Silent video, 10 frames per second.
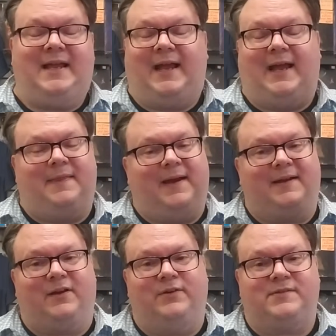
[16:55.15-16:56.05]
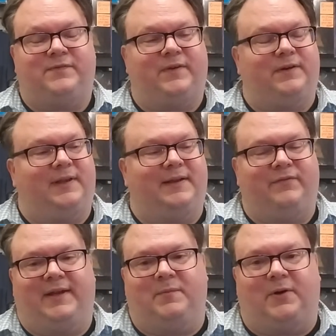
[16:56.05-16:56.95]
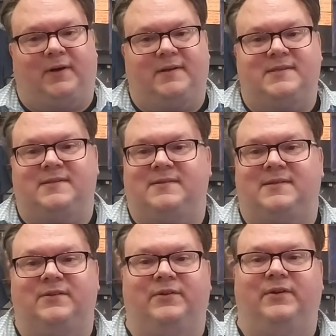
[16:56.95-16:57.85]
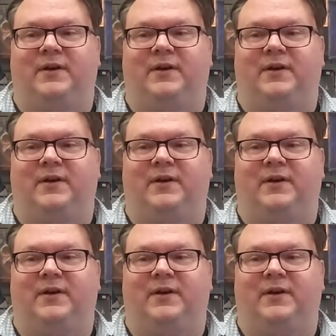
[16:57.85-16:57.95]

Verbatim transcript: and that goes for like Van Morrison too.